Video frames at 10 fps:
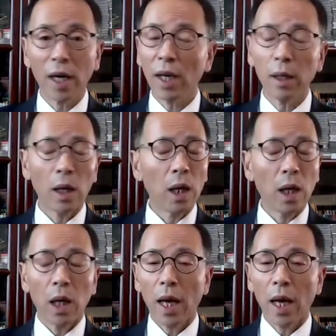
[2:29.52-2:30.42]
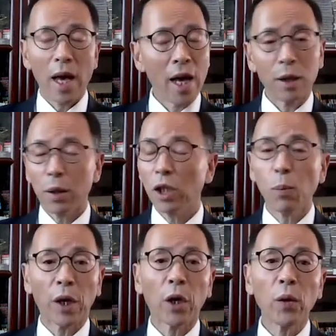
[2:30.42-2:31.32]
China had
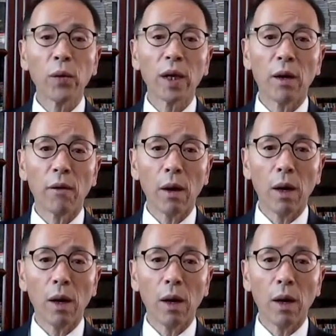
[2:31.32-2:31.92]
this peculiar